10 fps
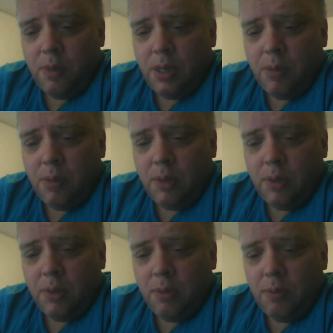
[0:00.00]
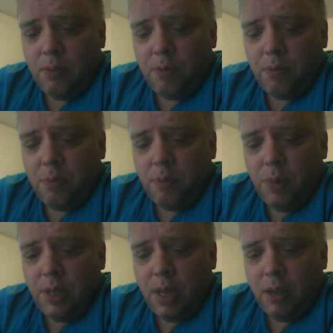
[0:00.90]
that will
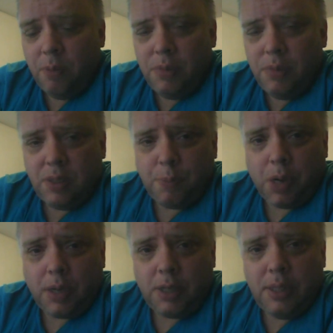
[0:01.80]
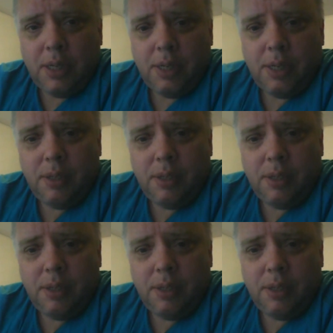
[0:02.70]
help spark that